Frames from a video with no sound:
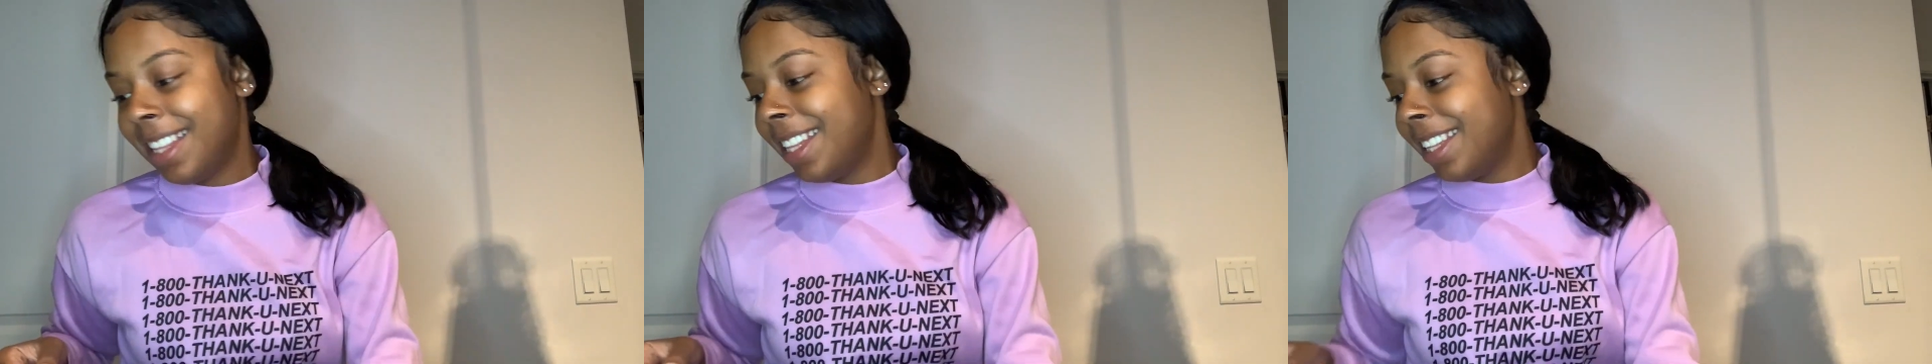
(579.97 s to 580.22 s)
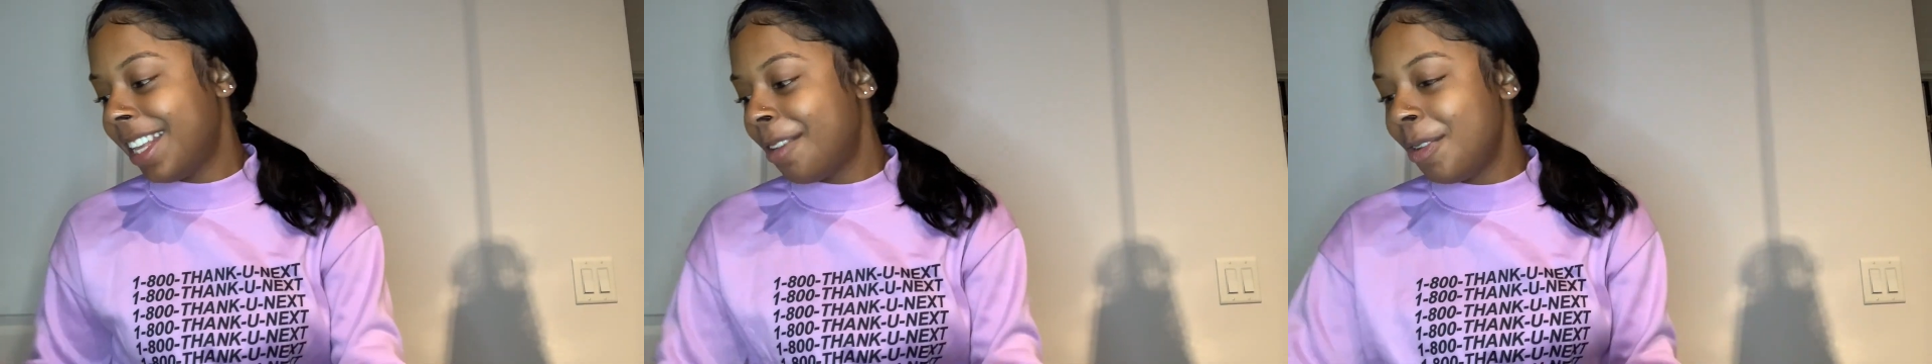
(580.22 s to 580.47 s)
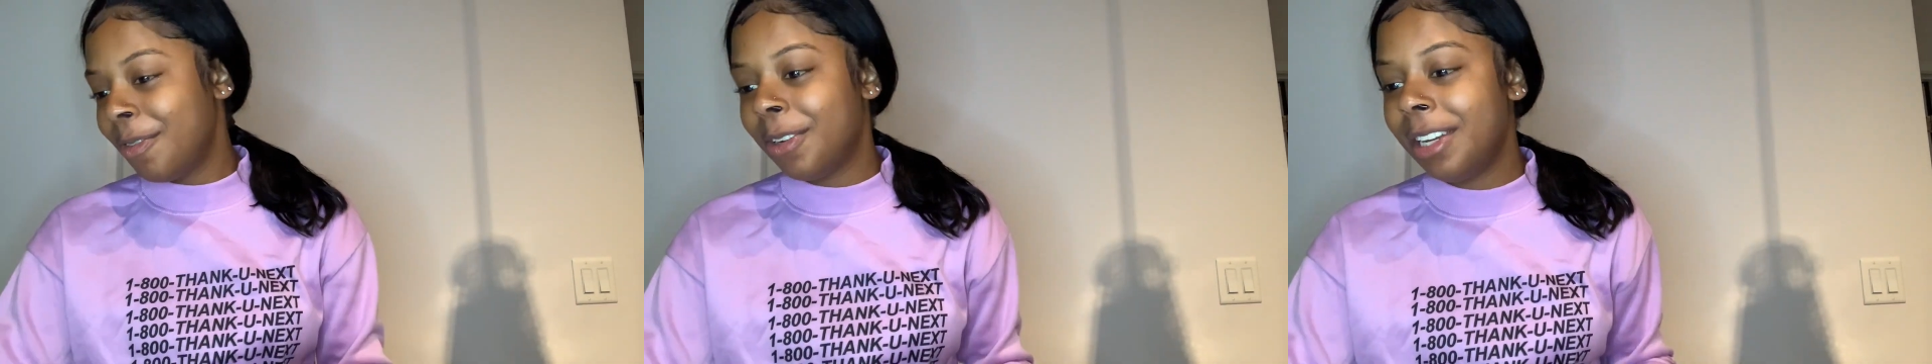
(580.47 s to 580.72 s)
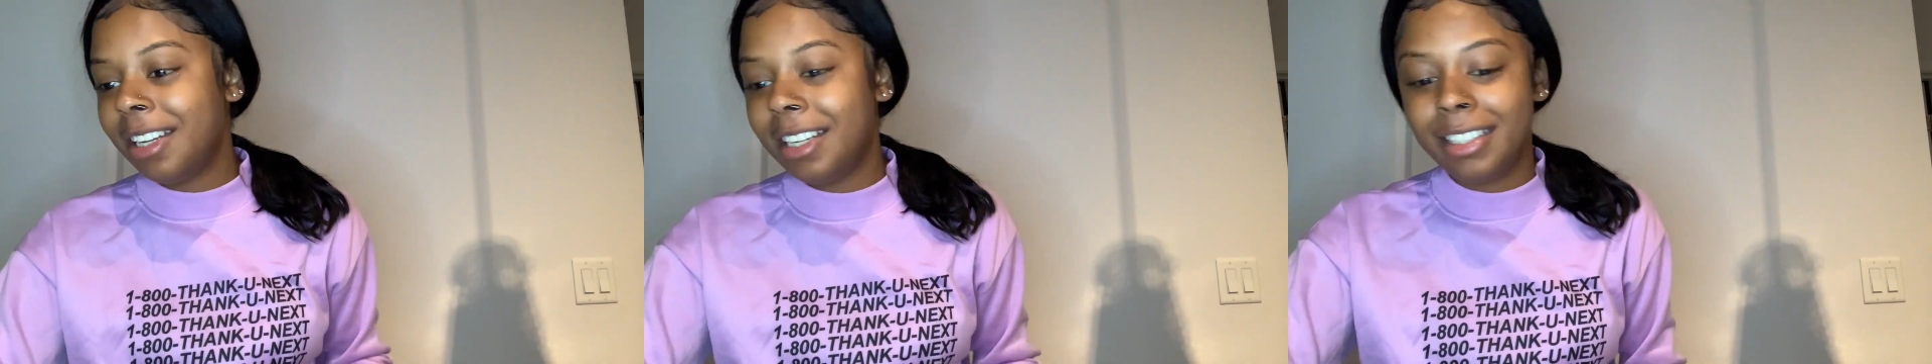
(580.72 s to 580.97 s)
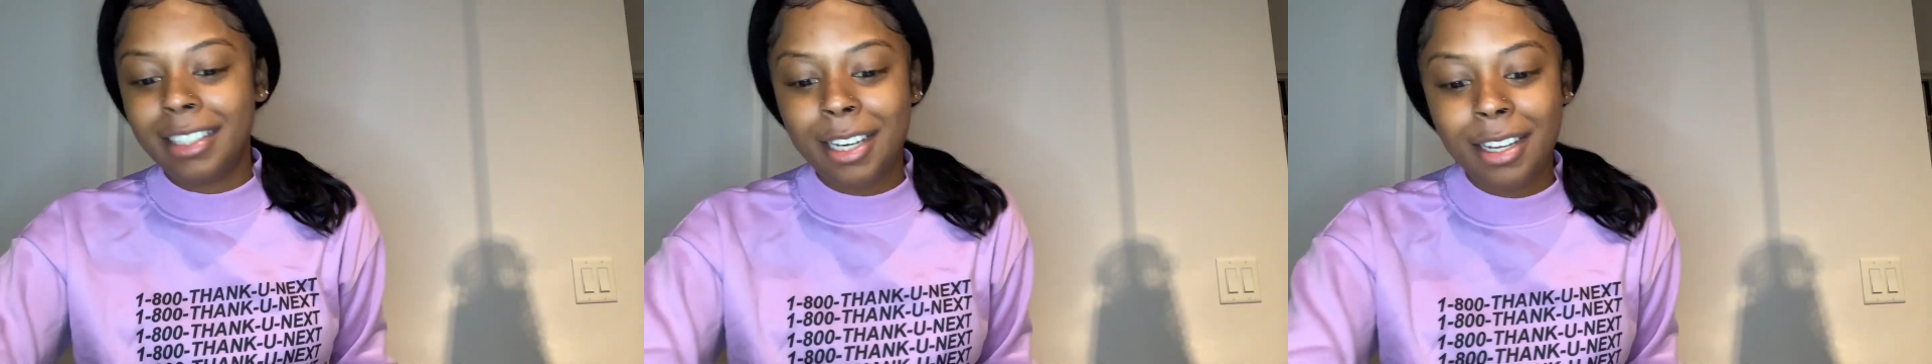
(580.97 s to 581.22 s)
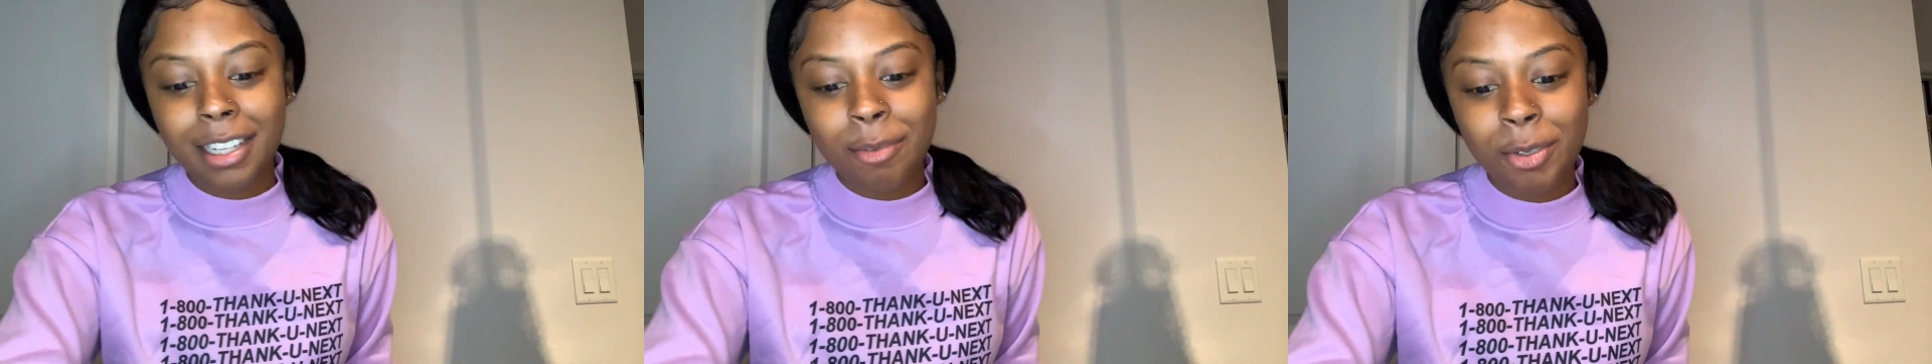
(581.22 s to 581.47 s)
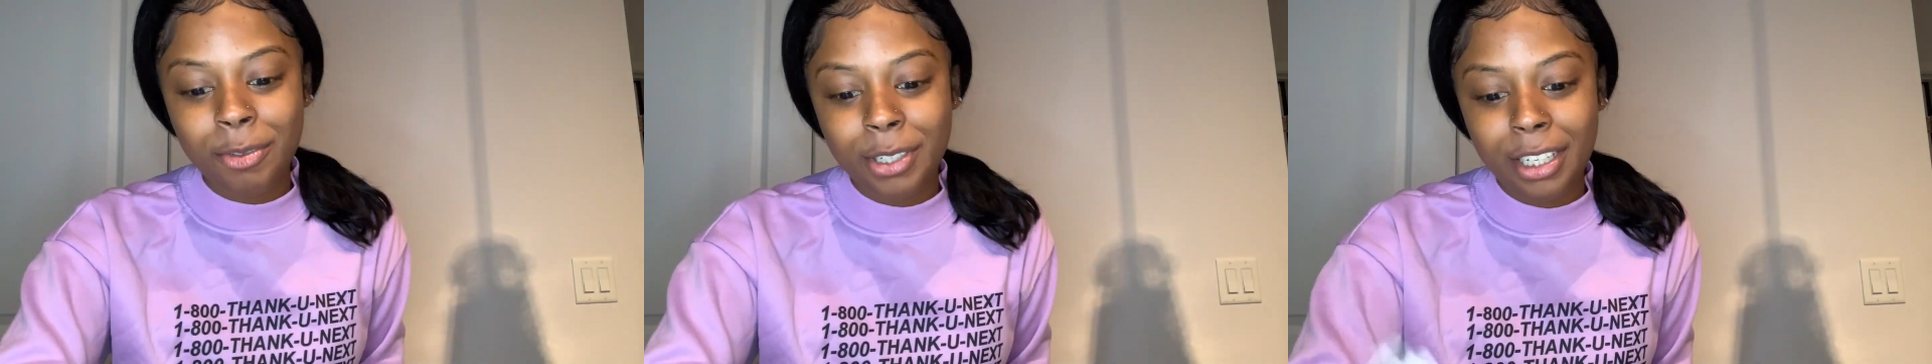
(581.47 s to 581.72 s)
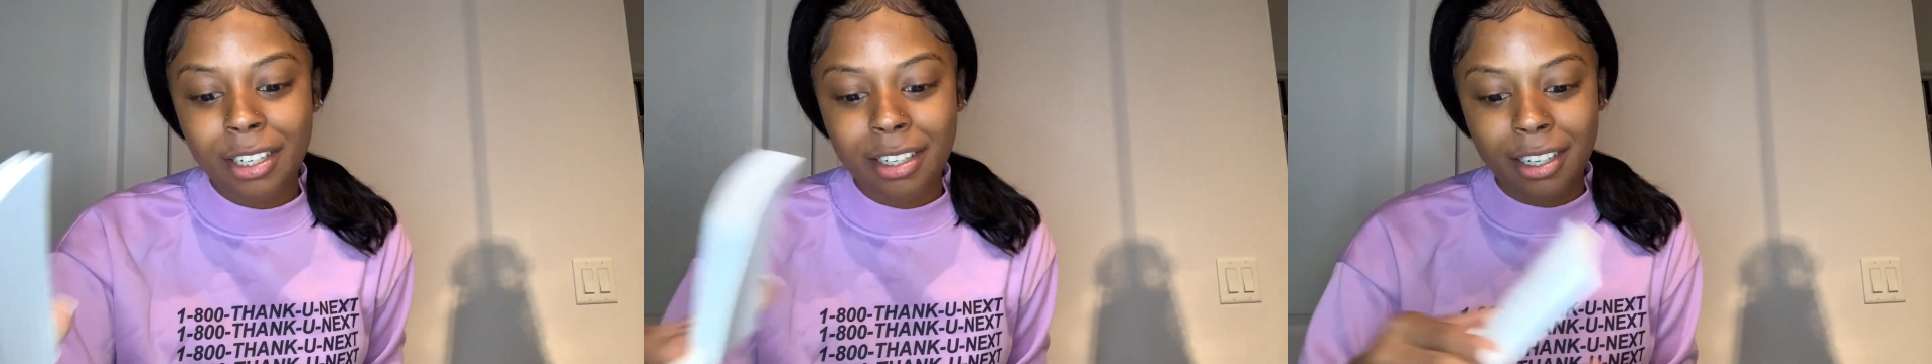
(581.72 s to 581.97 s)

Let me read a example. Let me read